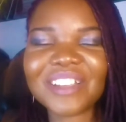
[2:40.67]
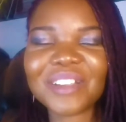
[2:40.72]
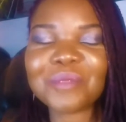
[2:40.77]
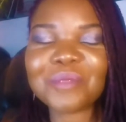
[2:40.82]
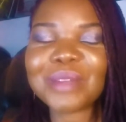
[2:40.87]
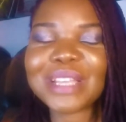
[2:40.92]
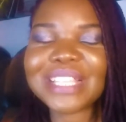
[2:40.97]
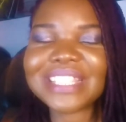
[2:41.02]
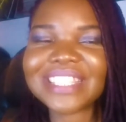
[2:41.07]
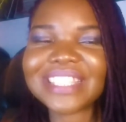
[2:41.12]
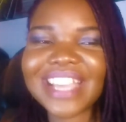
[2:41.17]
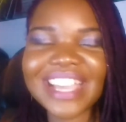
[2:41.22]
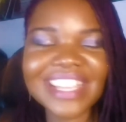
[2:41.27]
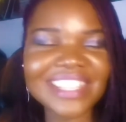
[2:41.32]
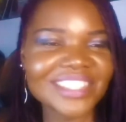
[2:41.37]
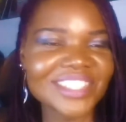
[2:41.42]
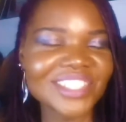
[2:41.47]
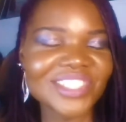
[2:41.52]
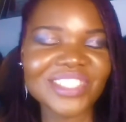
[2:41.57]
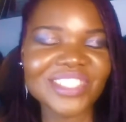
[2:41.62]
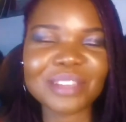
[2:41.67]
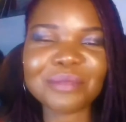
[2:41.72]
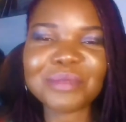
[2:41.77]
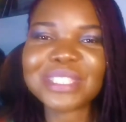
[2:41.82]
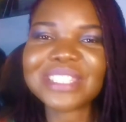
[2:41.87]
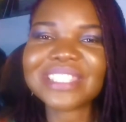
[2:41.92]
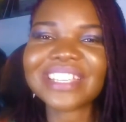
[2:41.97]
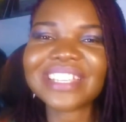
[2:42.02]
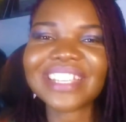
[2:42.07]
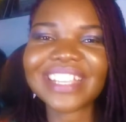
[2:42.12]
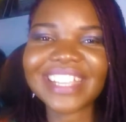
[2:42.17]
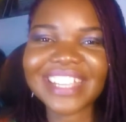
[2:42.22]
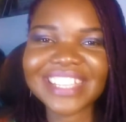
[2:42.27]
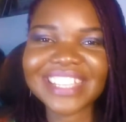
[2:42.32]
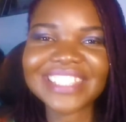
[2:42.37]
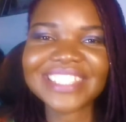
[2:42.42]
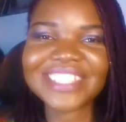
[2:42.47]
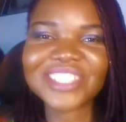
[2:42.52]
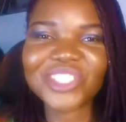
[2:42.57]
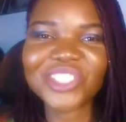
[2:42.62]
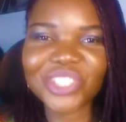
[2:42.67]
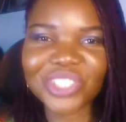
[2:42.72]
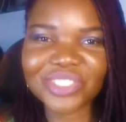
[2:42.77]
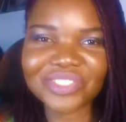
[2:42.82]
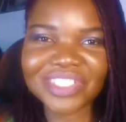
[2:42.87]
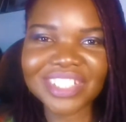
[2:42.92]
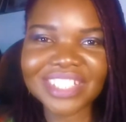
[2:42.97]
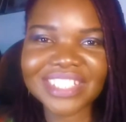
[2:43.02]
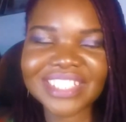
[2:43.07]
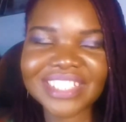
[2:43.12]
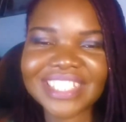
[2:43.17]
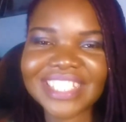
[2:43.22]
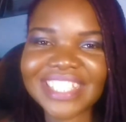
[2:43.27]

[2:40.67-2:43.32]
my art teacher, Mr. Kaiti Javan,